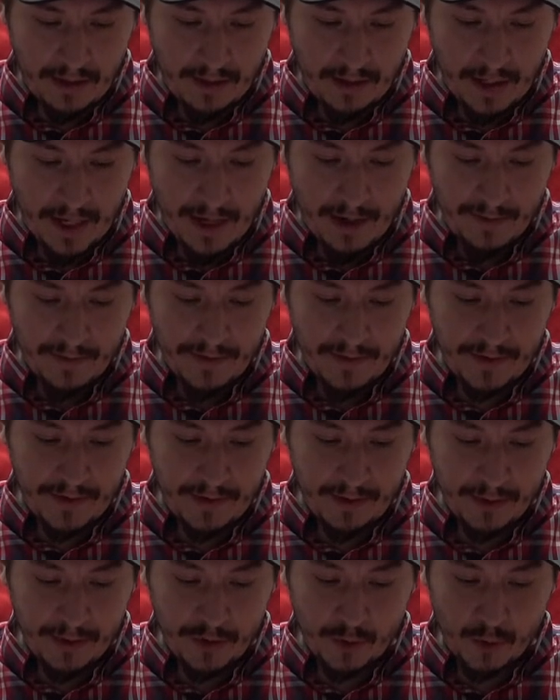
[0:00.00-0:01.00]
Health,
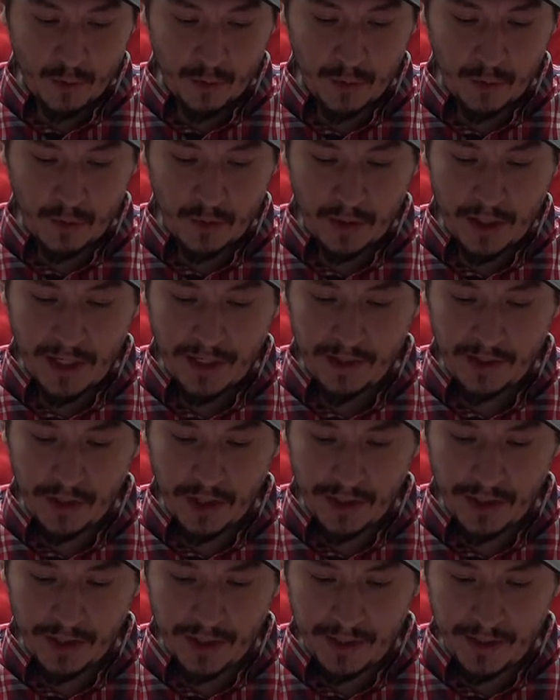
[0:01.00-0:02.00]
Social, and
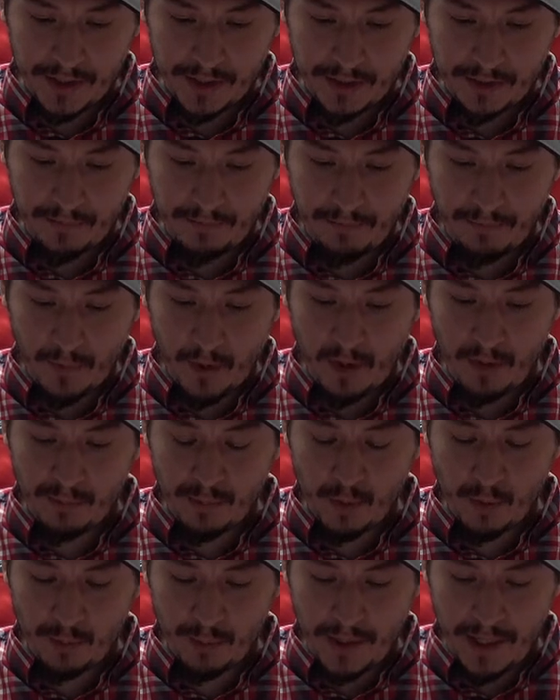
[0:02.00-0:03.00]
Justice,
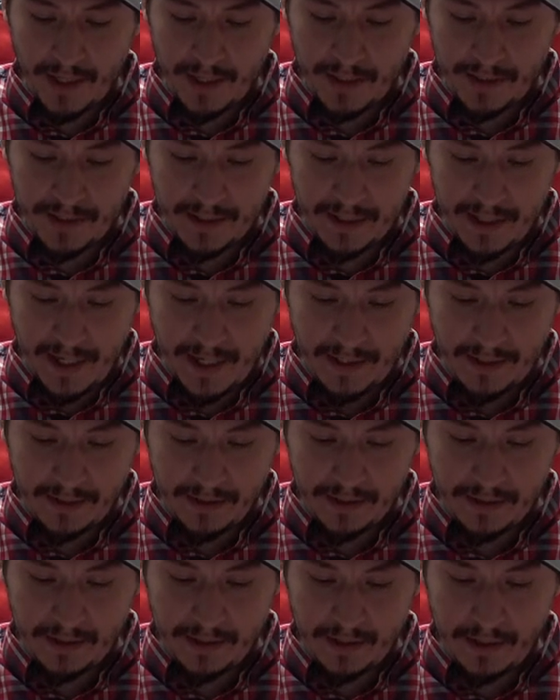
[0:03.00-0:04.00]
appropriated to date,
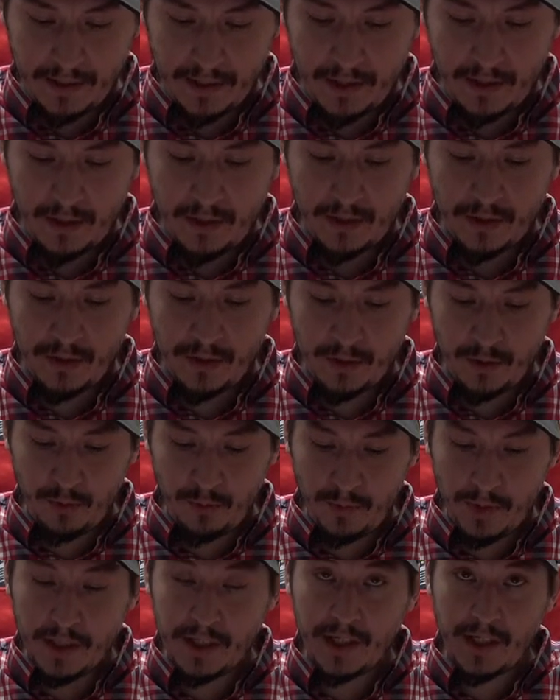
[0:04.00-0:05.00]

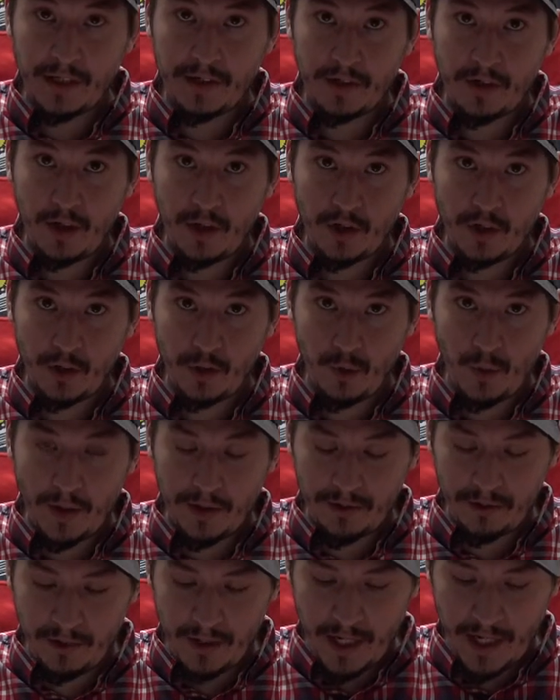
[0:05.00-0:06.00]

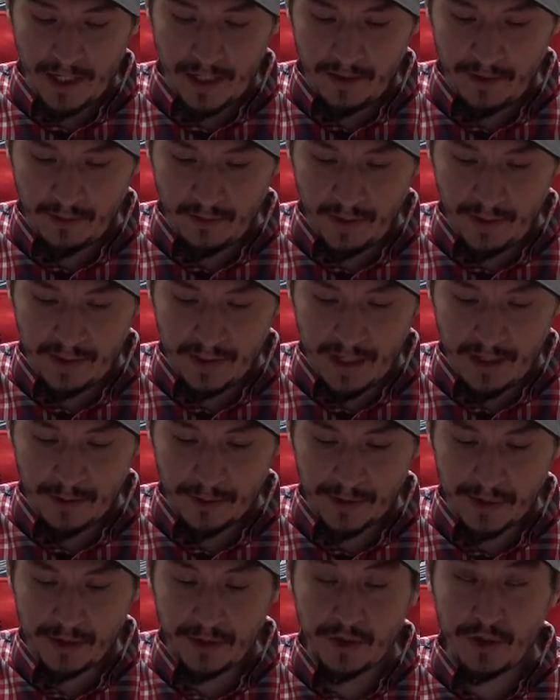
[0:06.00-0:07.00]

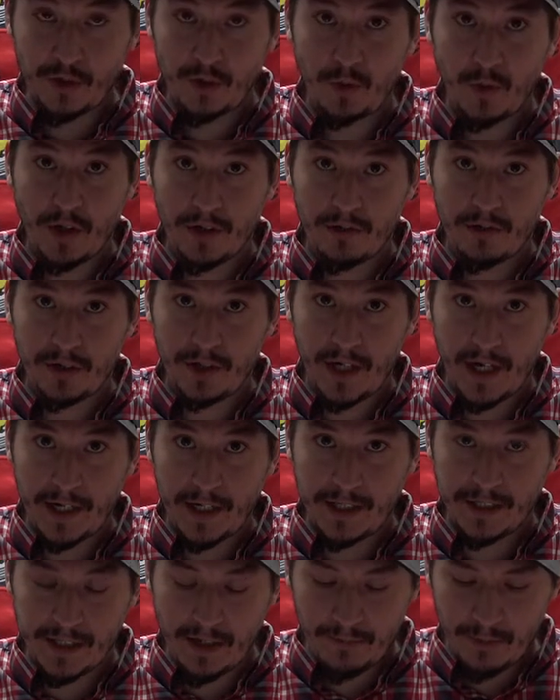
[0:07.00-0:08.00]

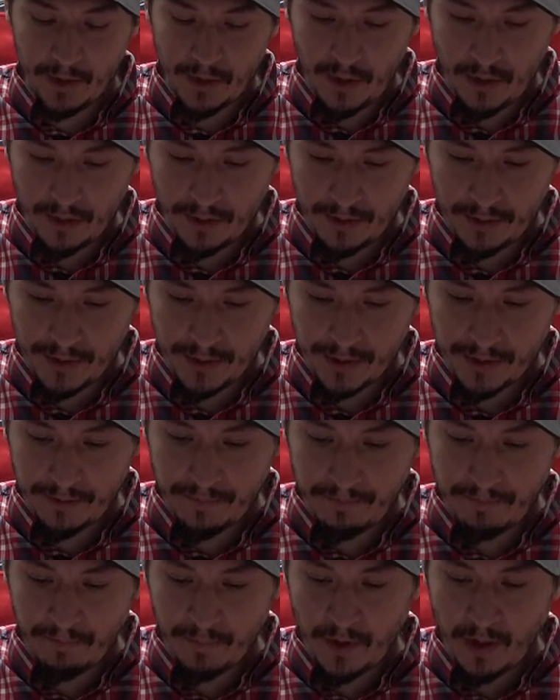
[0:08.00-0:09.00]
$2,283,297.
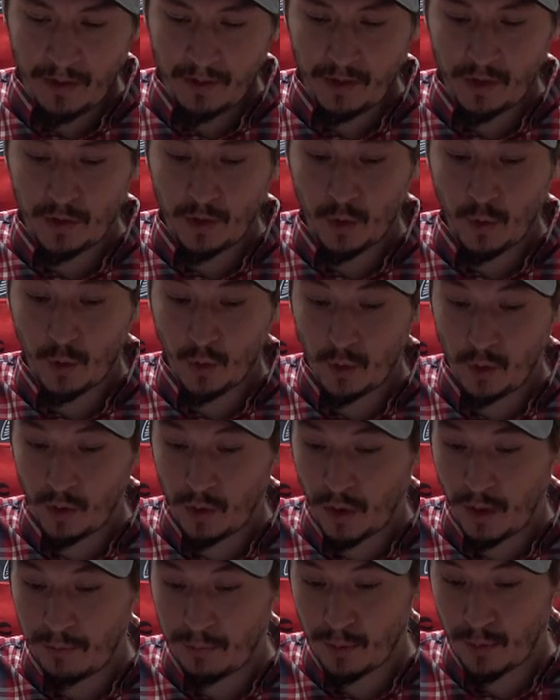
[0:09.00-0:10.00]
The total
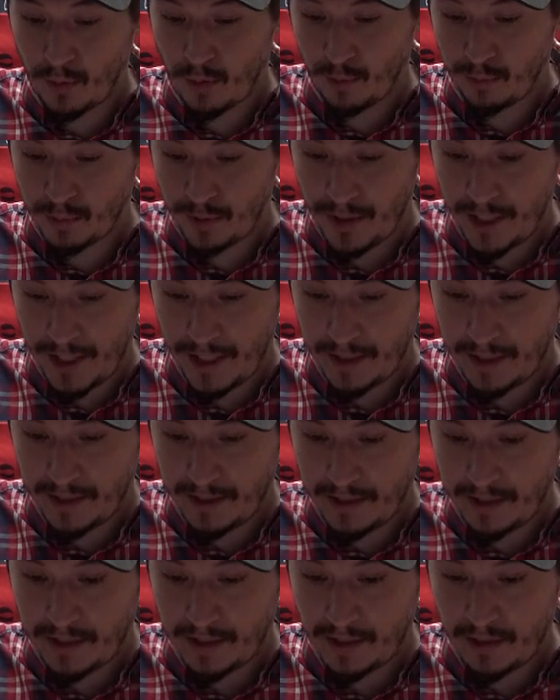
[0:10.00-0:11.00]

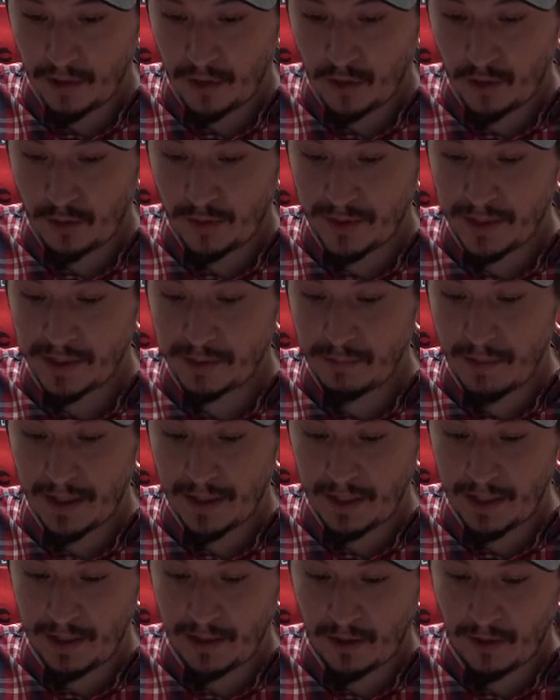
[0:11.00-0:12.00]
appropriated current
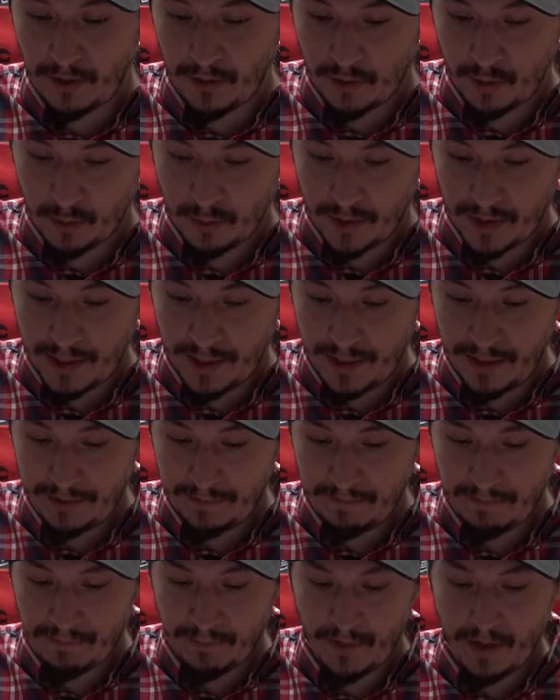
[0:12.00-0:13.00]
spending authority
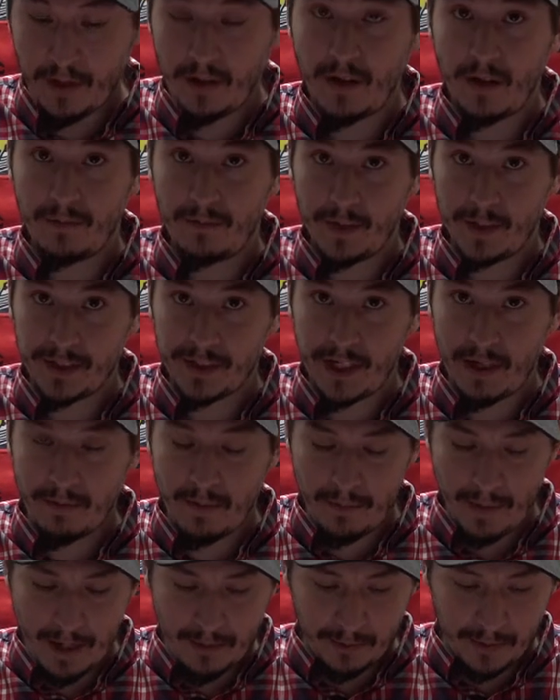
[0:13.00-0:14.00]
of the same
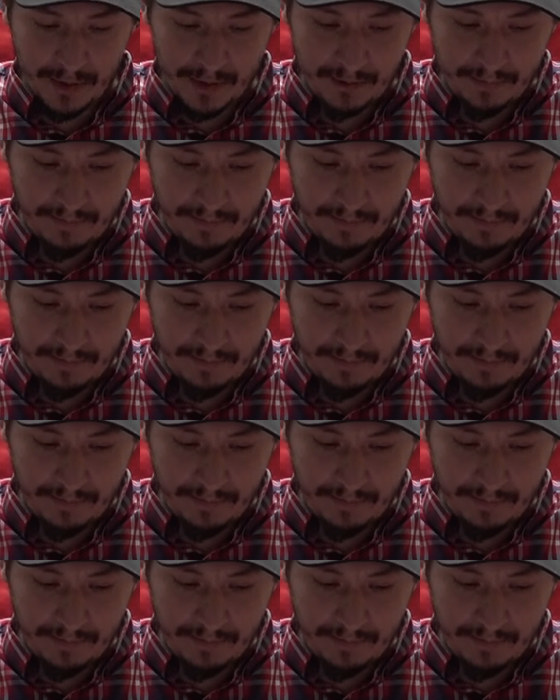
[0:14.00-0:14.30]
amount.